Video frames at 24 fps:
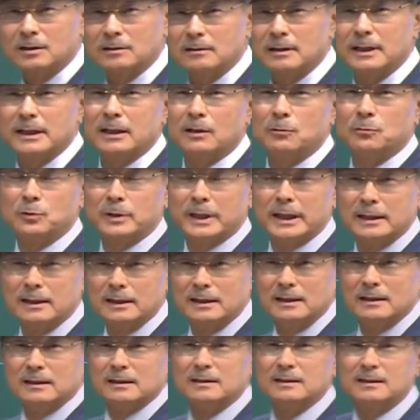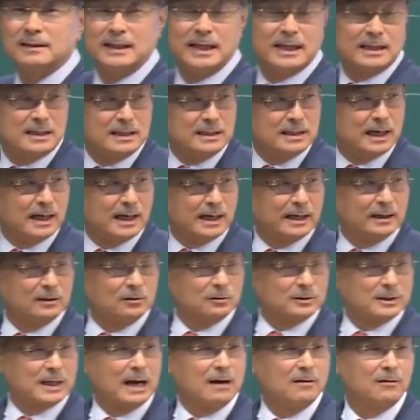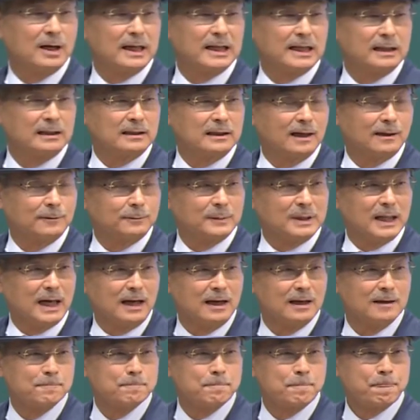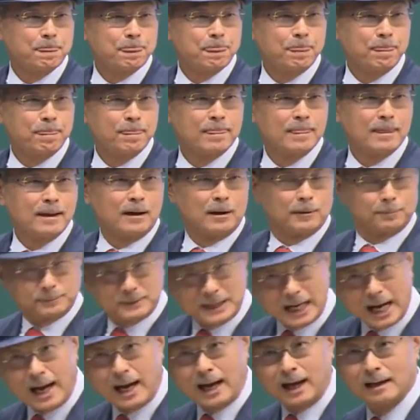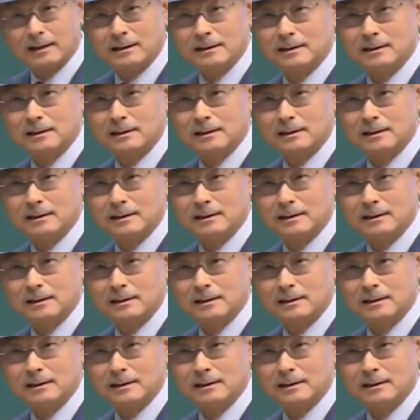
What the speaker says: Therefore, Anatomy, it does not matter even if you do start late.